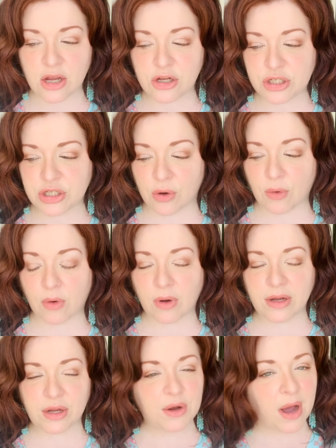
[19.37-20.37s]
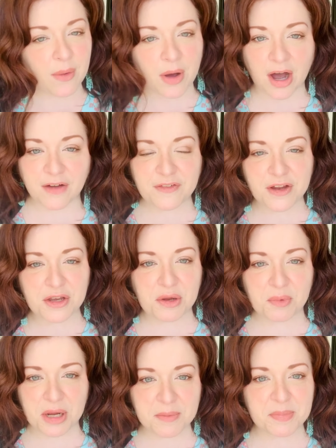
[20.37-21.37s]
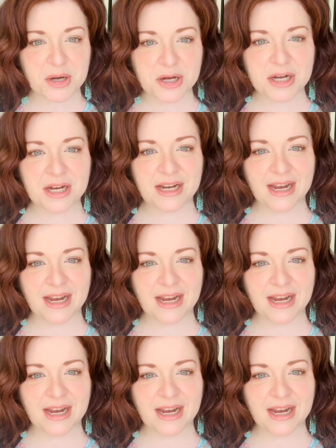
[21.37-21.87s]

So you know how often you read a book